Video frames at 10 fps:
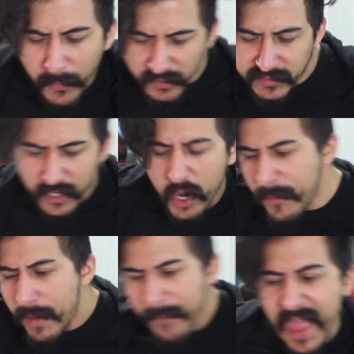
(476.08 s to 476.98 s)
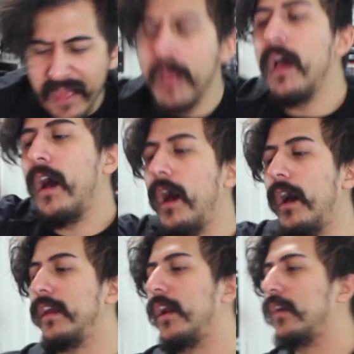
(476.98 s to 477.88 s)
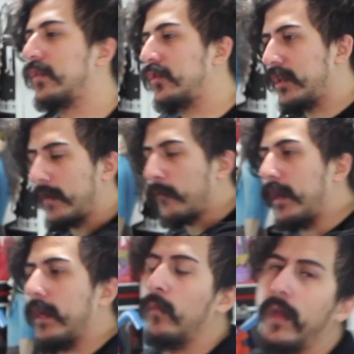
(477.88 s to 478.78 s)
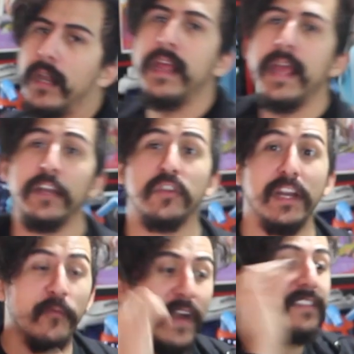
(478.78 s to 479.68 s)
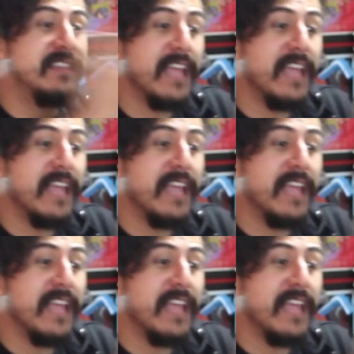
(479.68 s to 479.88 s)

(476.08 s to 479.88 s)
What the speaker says: the person that hurt my man. You know, so she freaking went and tried to fight